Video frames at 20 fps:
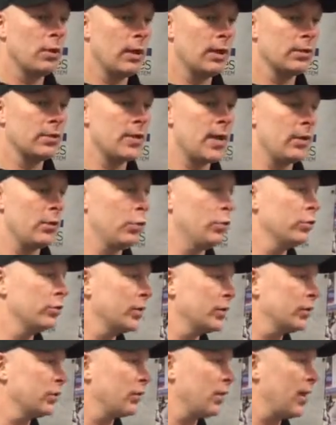And it's not
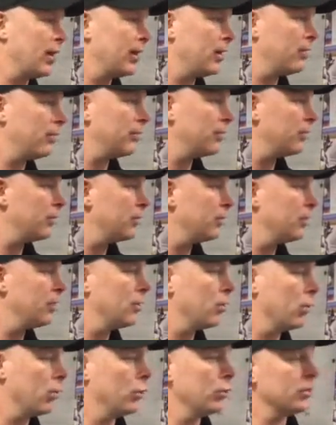who's in your lineup
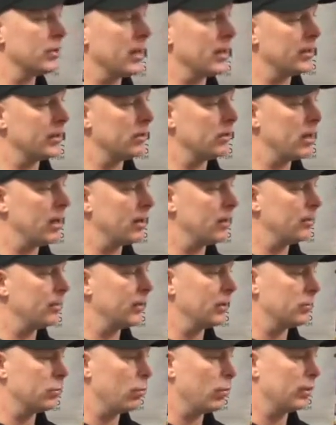or who's out of your
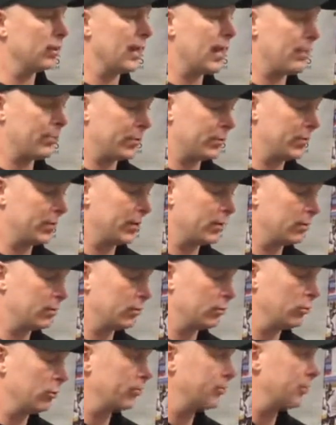lineup. It's what that
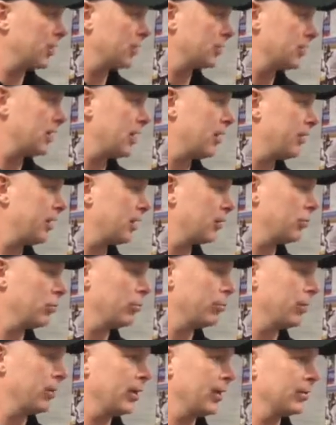particular group does and how that
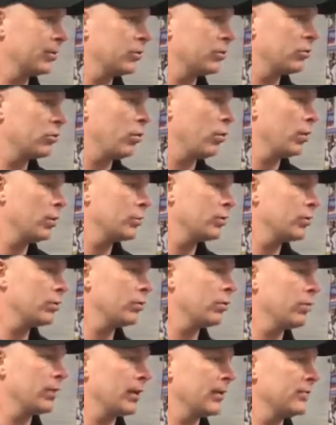group plays. So what does
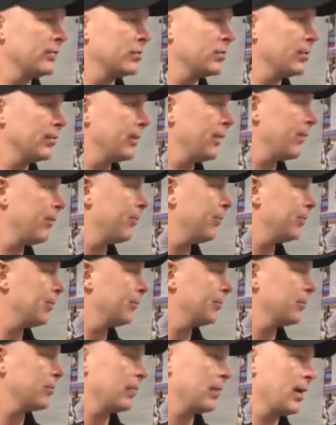it do? It gives us some depth. It
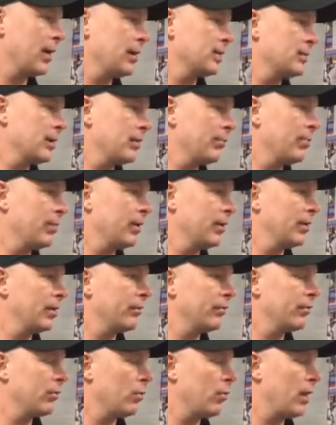gives us some guys that have been
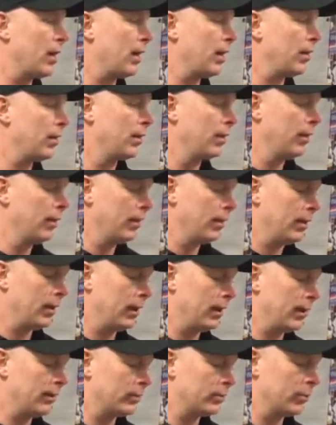here for a while
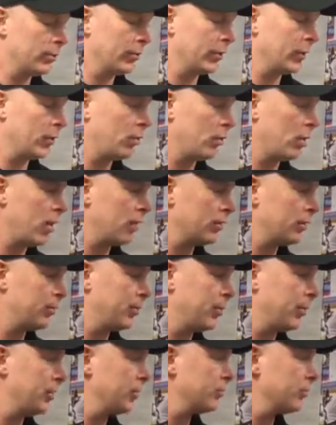and some real quality
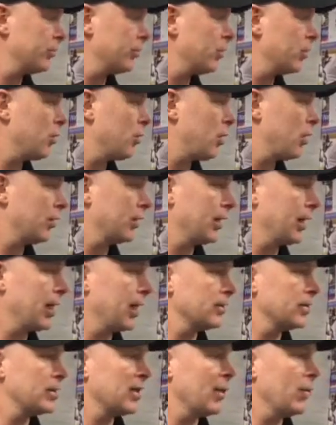players and real quality
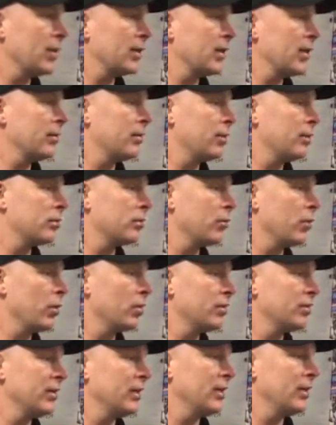guys. Now what that does to
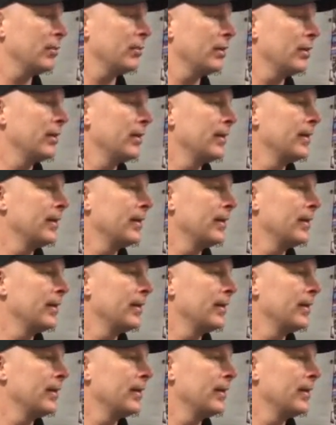our team